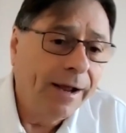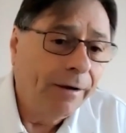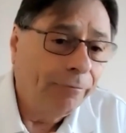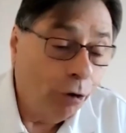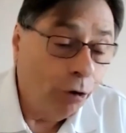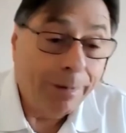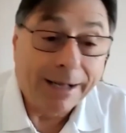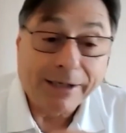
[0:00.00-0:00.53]

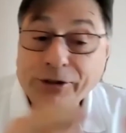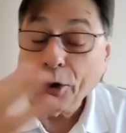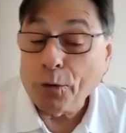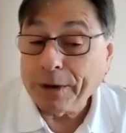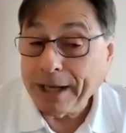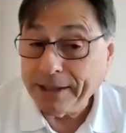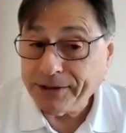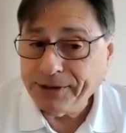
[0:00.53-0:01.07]
Robots don't
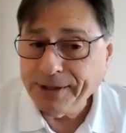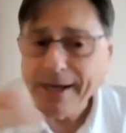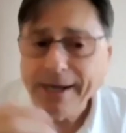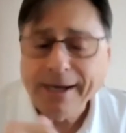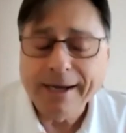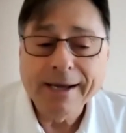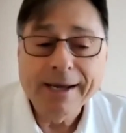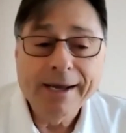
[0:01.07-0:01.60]
get
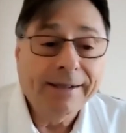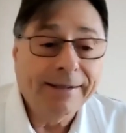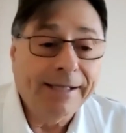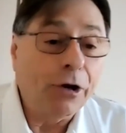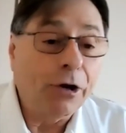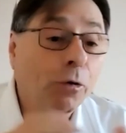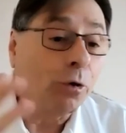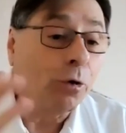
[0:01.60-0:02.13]
sick. They
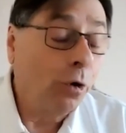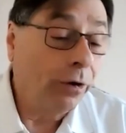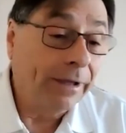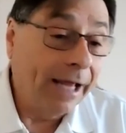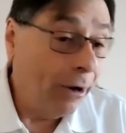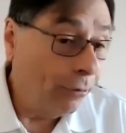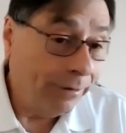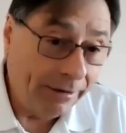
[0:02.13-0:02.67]

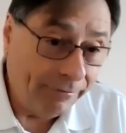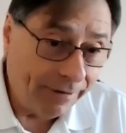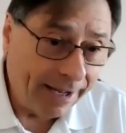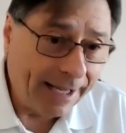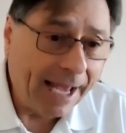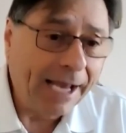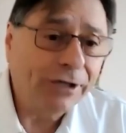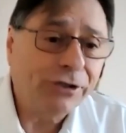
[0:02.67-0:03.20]
don't need
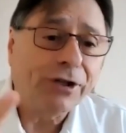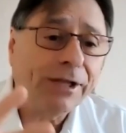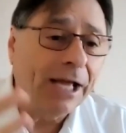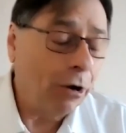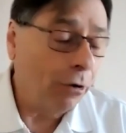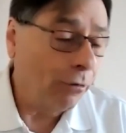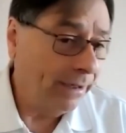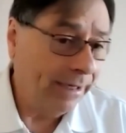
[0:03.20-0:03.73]
vacation. They
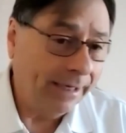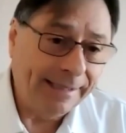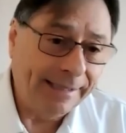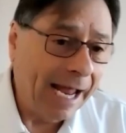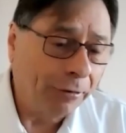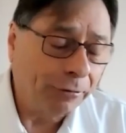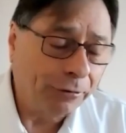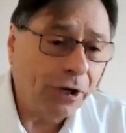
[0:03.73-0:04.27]
don't need
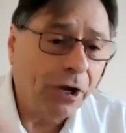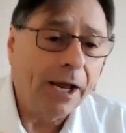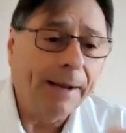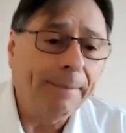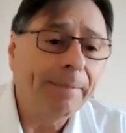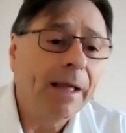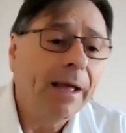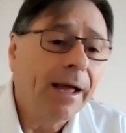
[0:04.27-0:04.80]

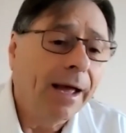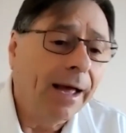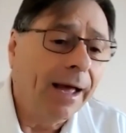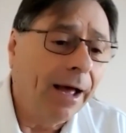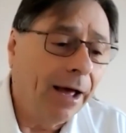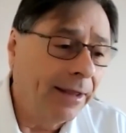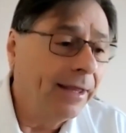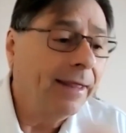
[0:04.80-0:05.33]
downtime
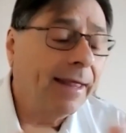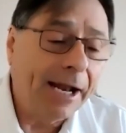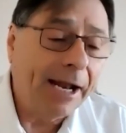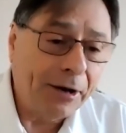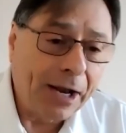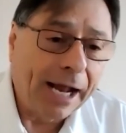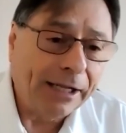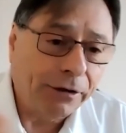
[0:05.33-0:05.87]
other than at
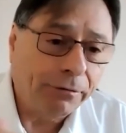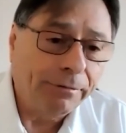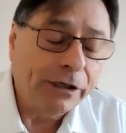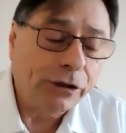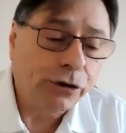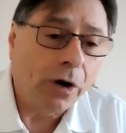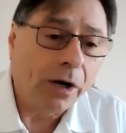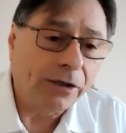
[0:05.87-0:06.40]
night to
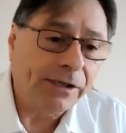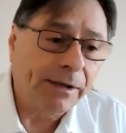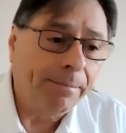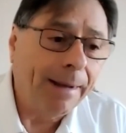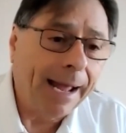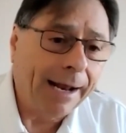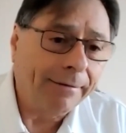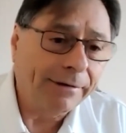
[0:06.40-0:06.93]
recharge their
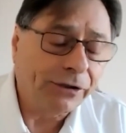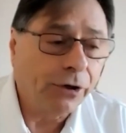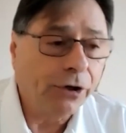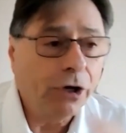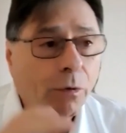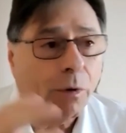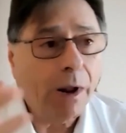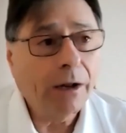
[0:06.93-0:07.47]
battery. So
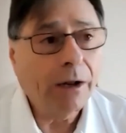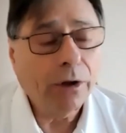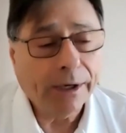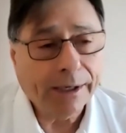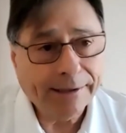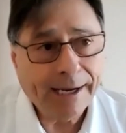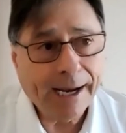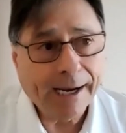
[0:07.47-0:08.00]
you want to look
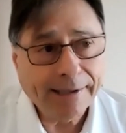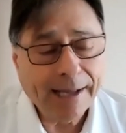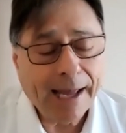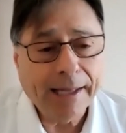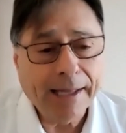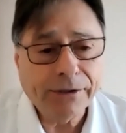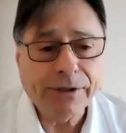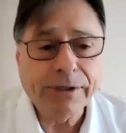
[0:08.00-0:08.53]
at
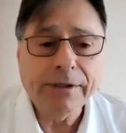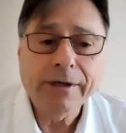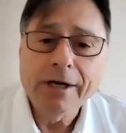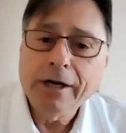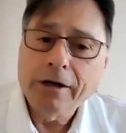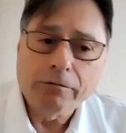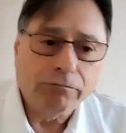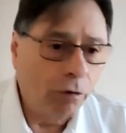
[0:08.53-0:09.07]
technology,
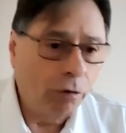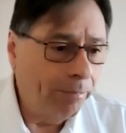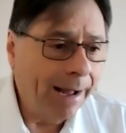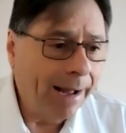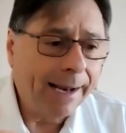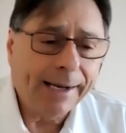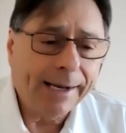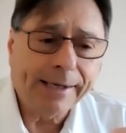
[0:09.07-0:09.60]

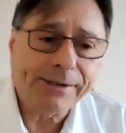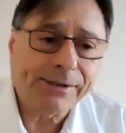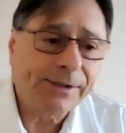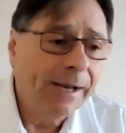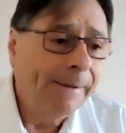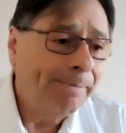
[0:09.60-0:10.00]
robotics.